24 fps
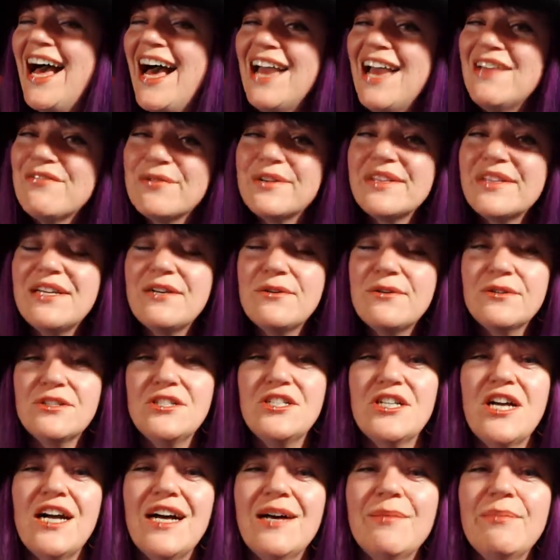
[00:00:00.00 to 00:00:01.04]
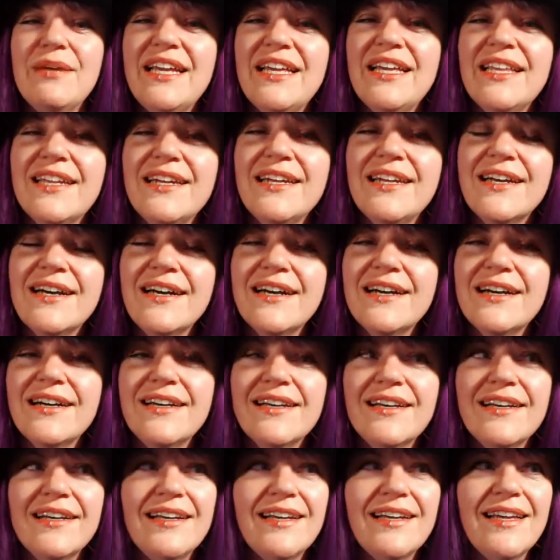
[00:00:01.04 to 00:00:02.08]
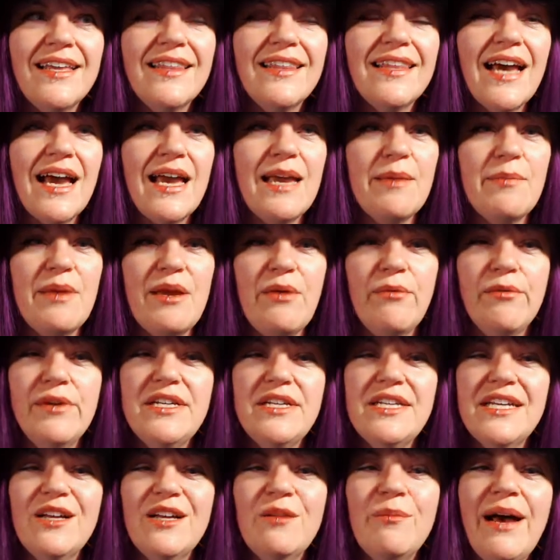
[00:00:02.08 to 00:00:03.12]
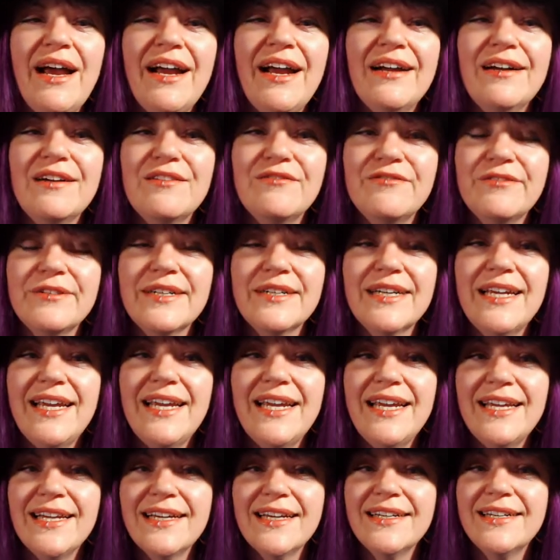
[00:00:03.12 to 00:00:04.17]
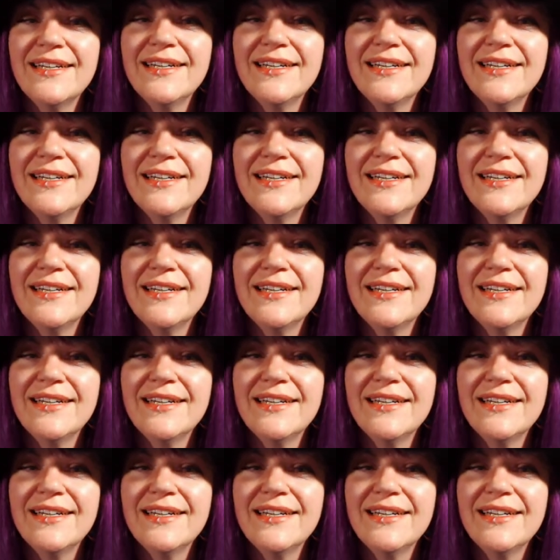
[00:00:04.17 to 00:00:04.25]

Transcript: I have a really cool job in that I am a retail buyer for a